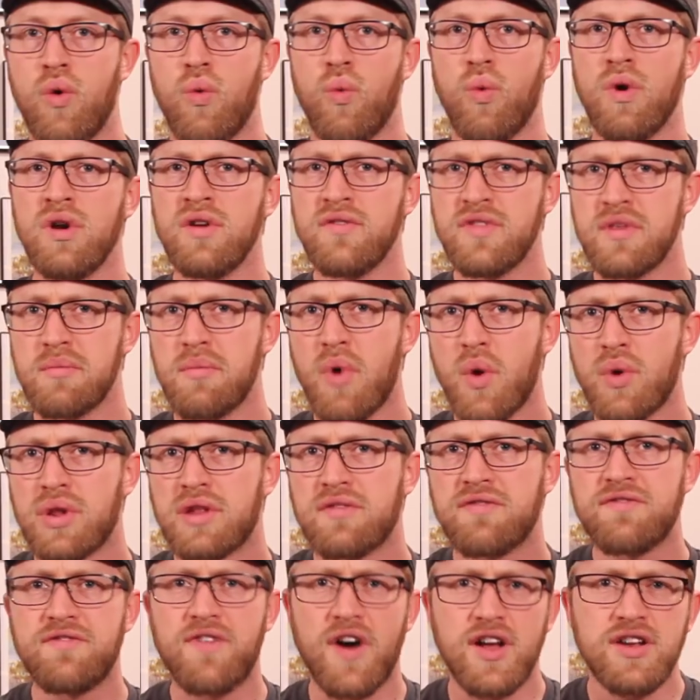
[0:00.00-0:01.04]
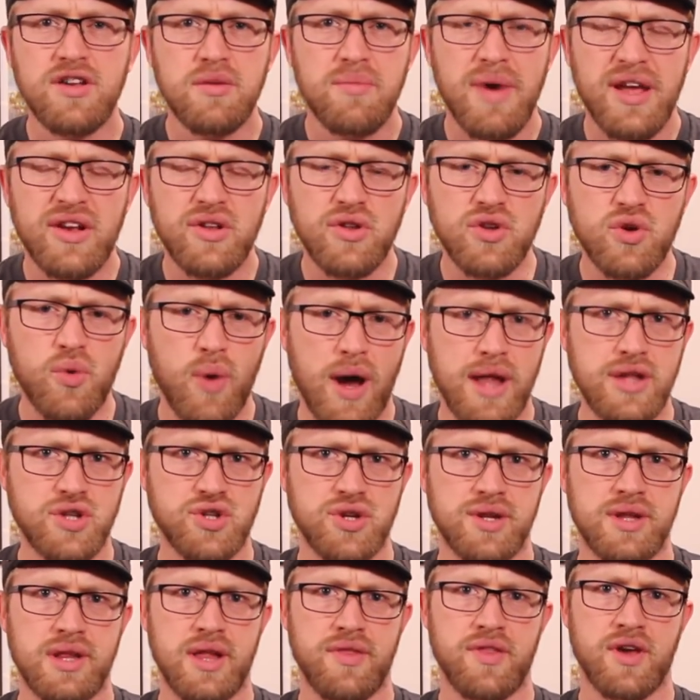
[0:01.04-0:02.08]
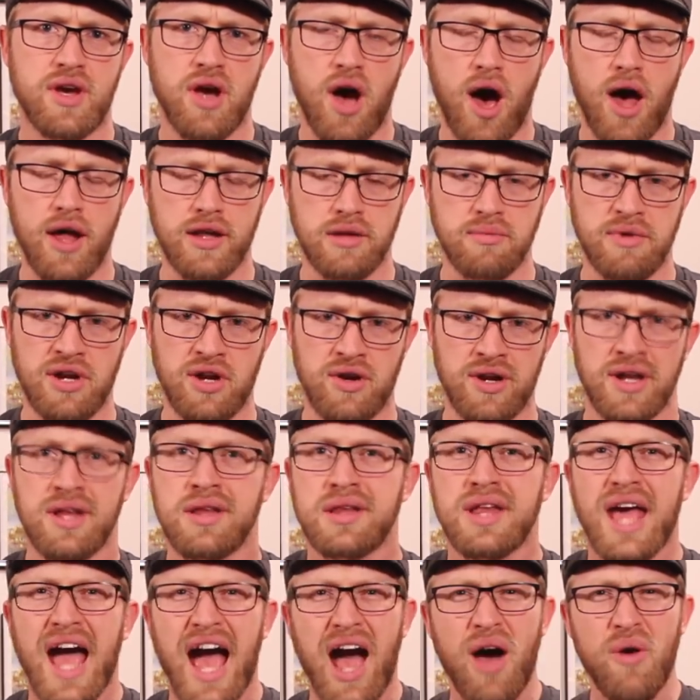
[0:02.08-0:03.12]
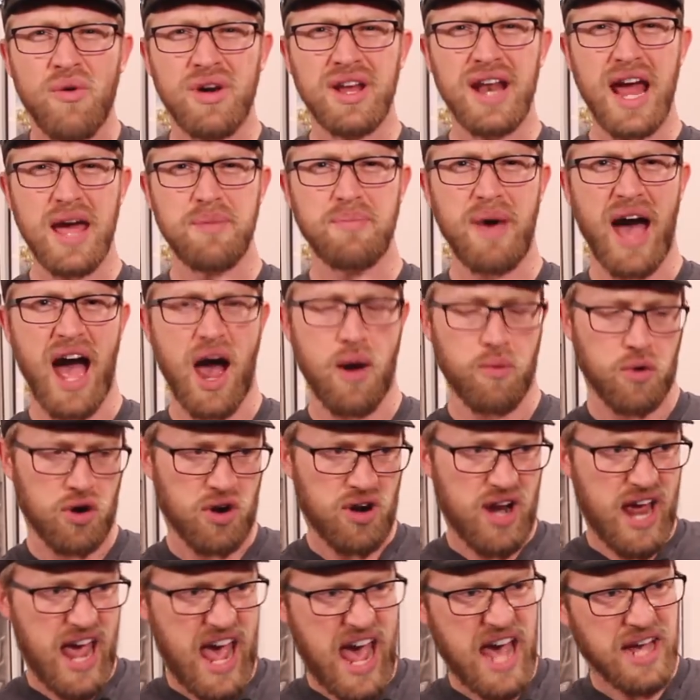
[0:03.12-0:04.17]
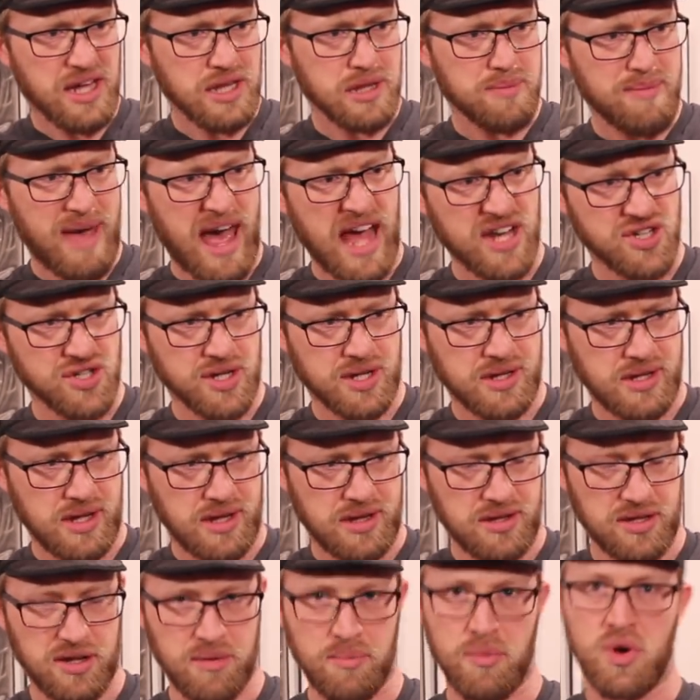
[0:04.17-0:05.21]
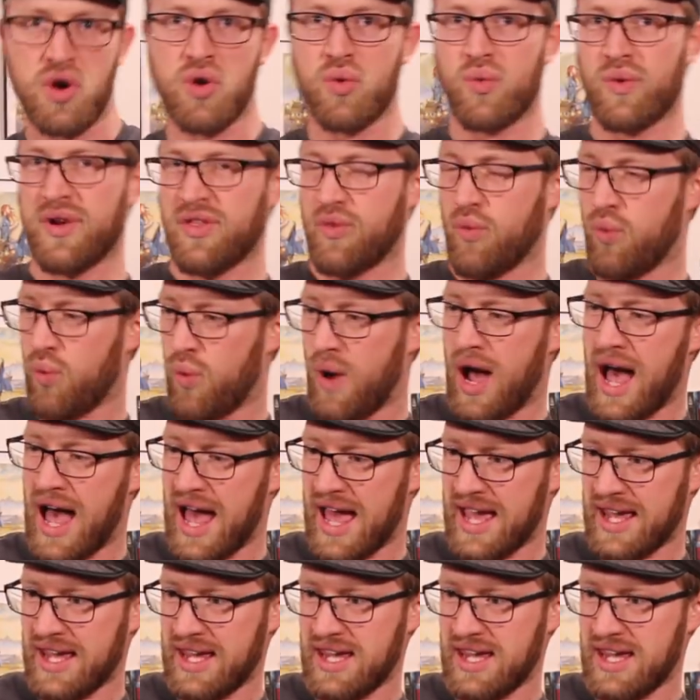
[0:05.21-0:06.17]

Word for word: One of the most fundamental questions in the Cosmere is how can I power X magic system with Y